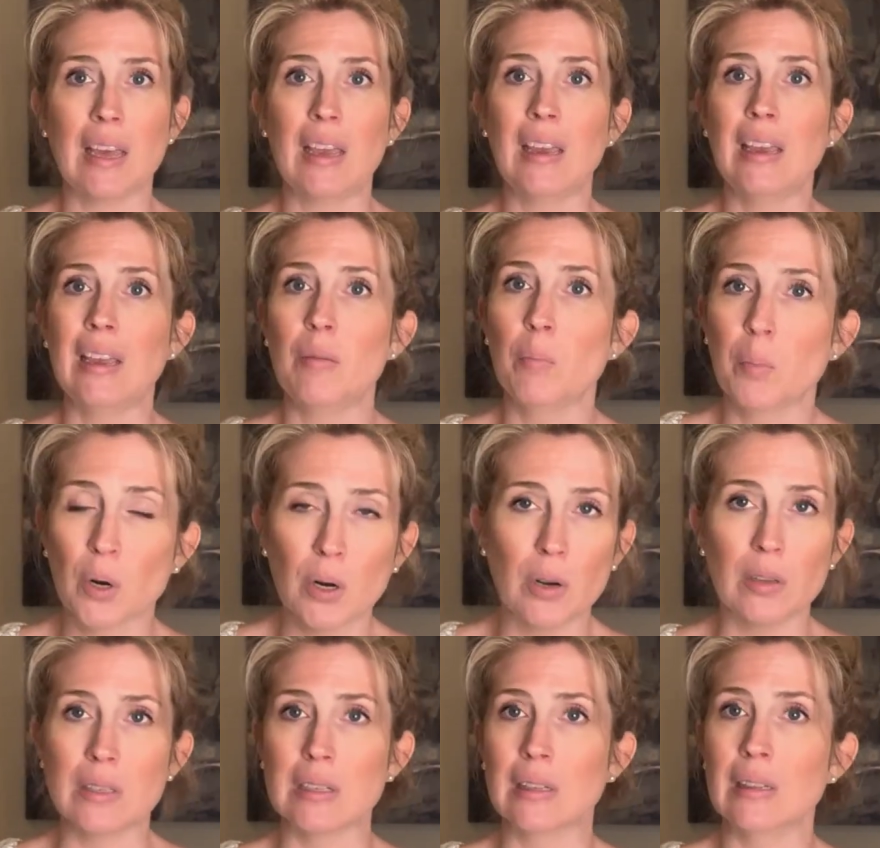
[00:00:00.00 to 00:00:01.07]
They eat
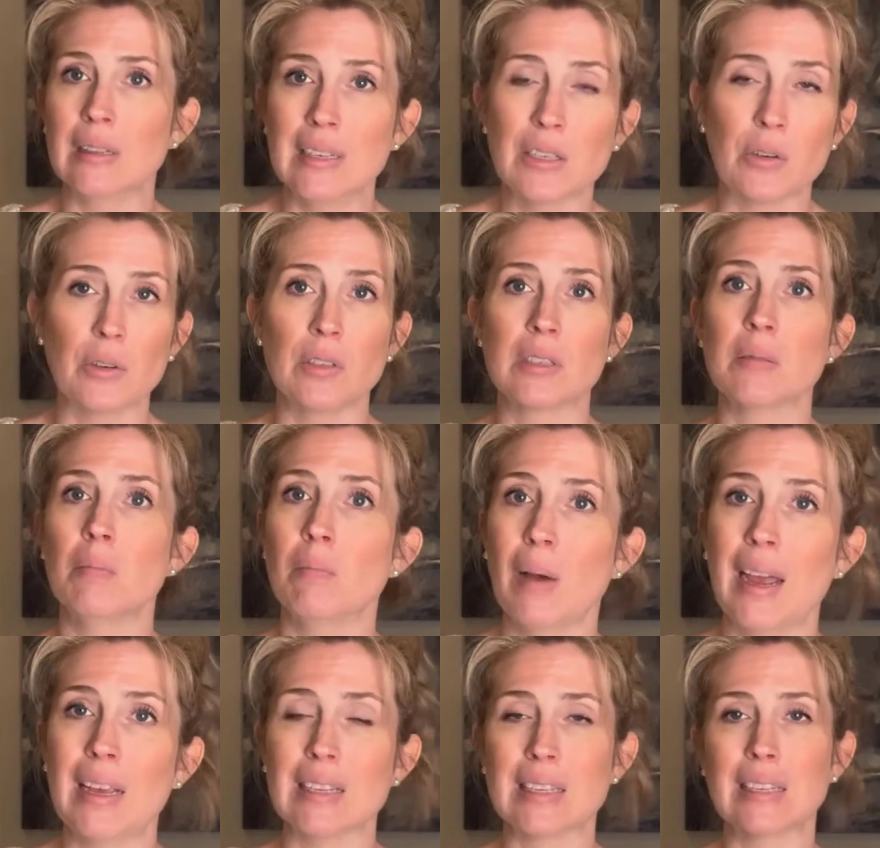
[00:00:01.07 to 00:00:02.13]
birds, lizards,
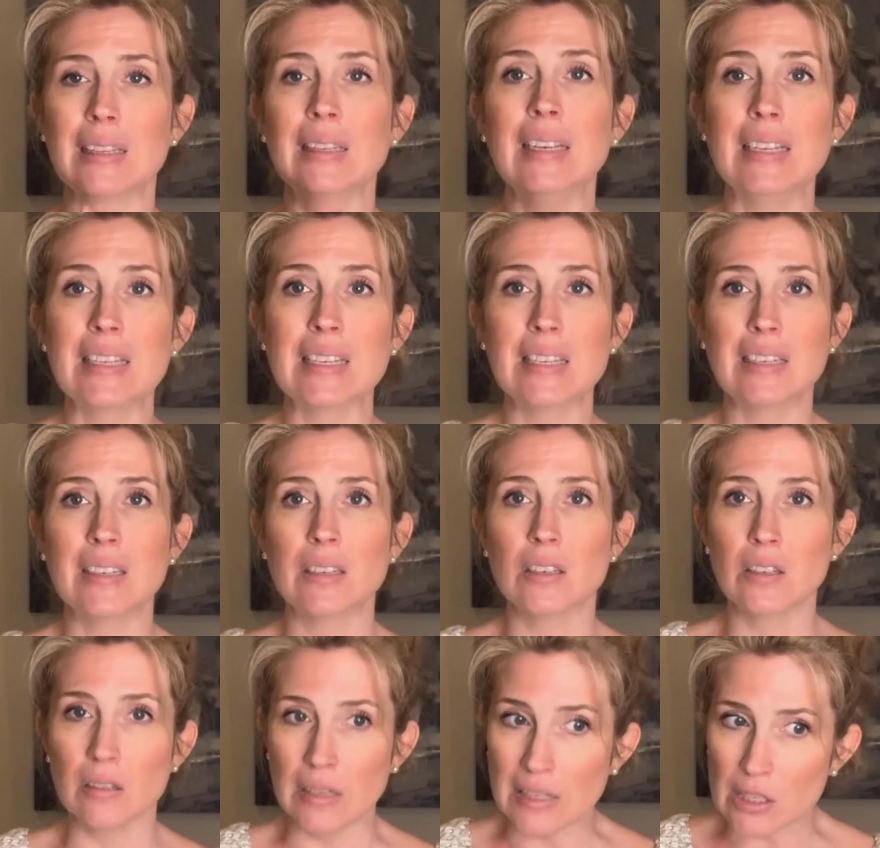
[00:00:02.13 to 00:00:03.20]
mice. Let's
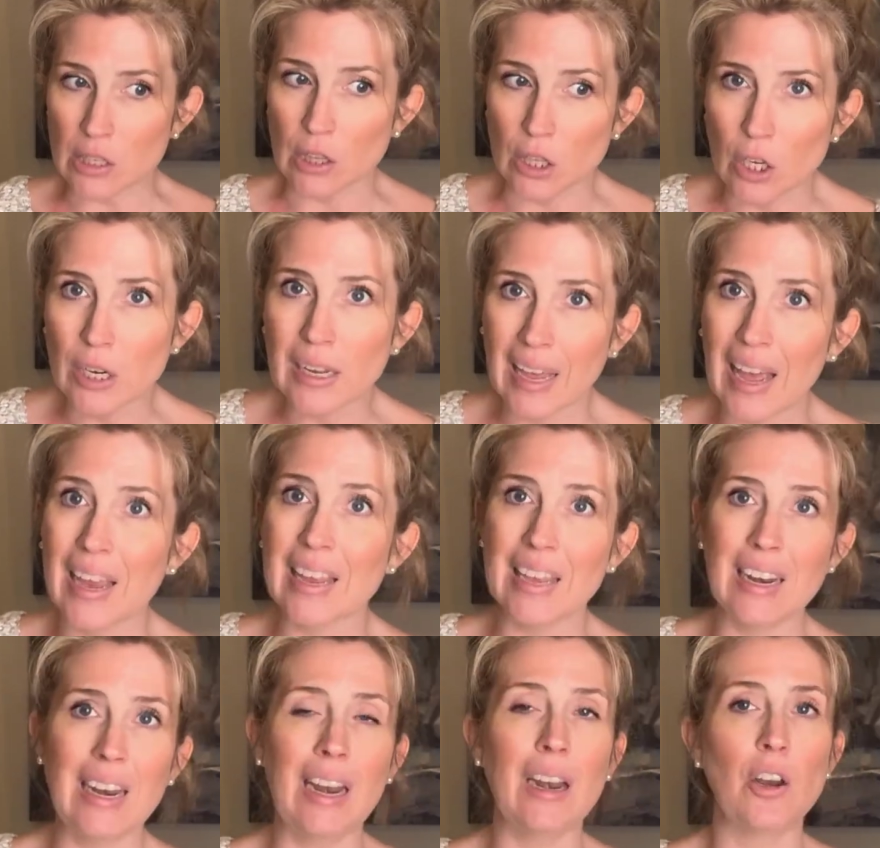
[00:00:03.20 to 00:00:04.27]
look at
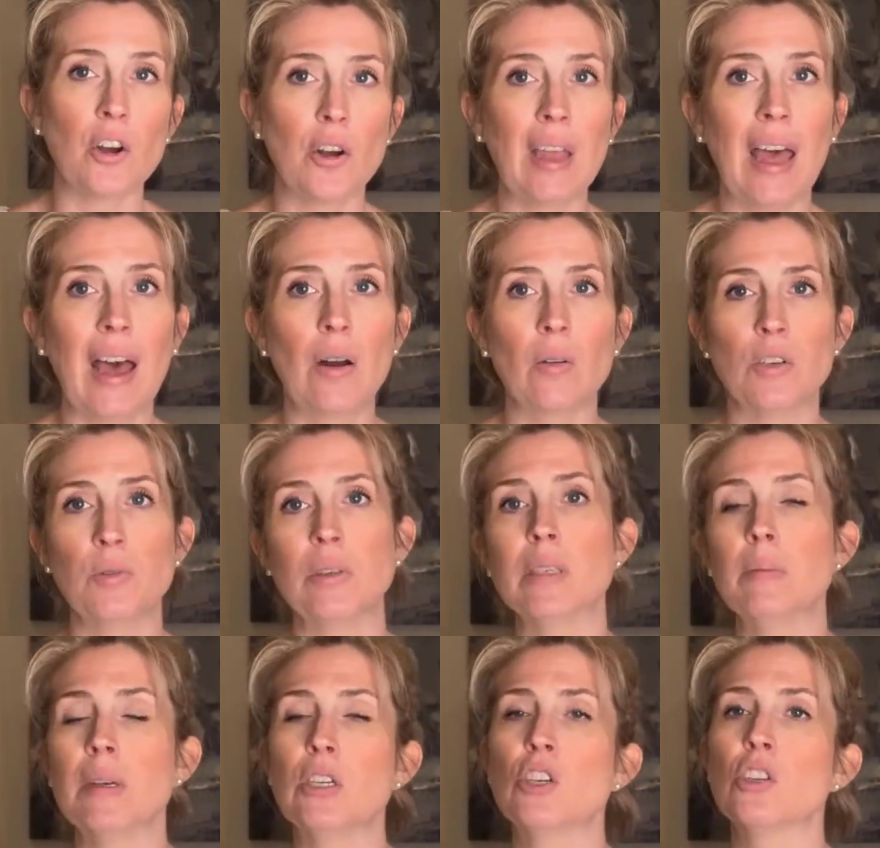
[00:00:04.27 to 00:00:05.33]
getting your cat onto a
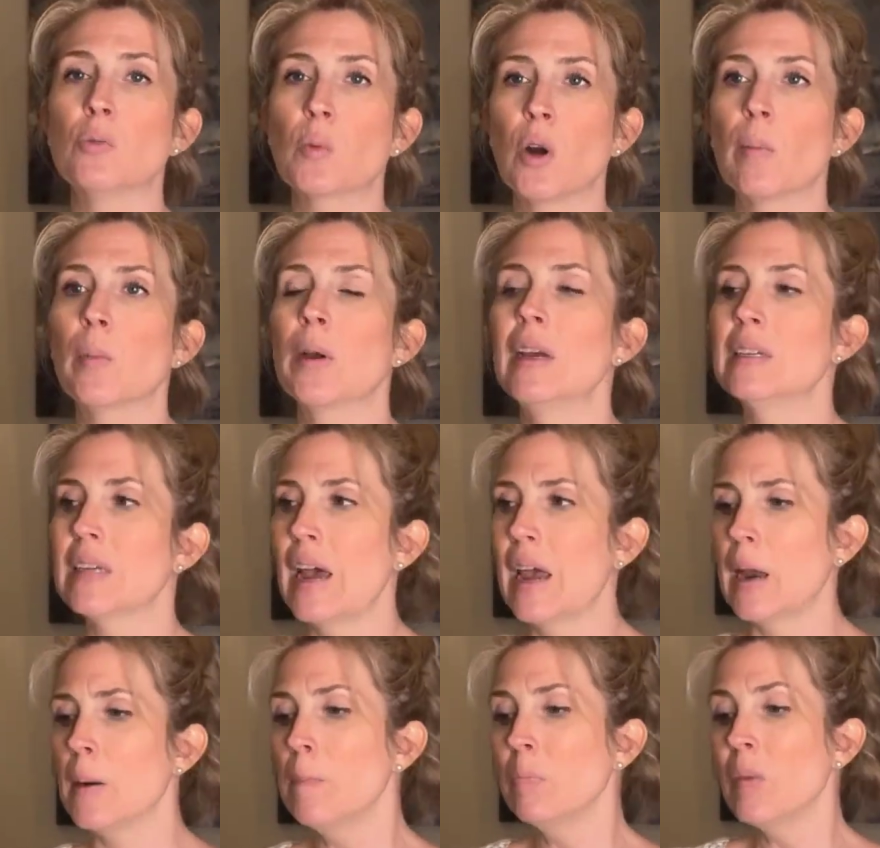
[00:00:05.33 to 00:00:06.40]
species appropriate
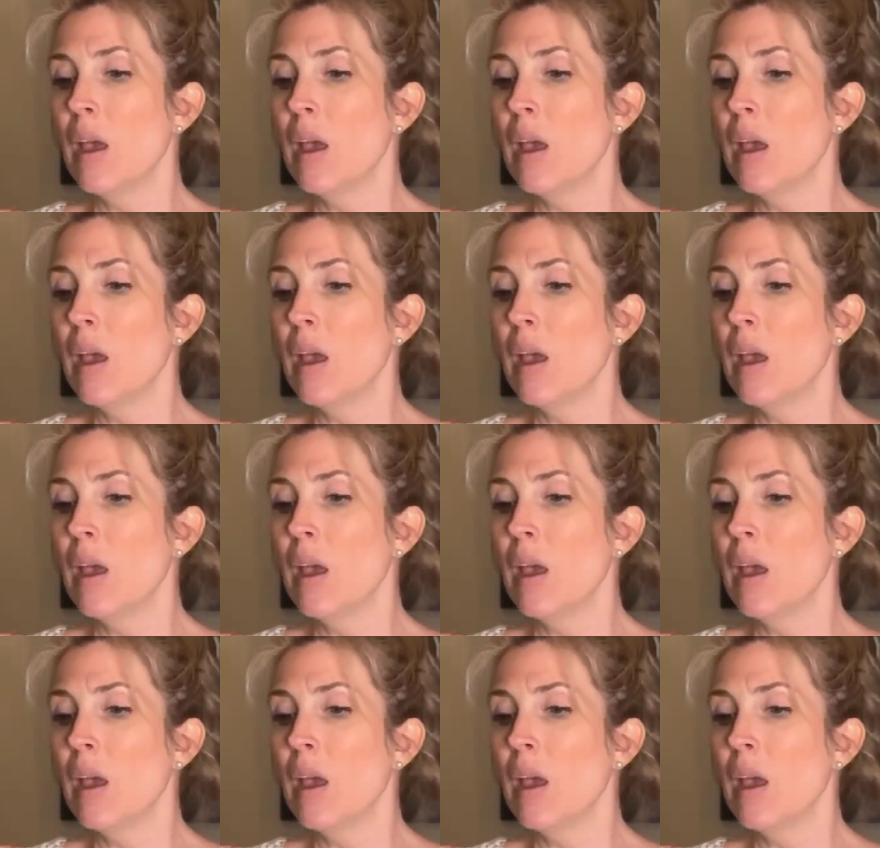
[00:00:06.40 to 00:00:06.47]
diet.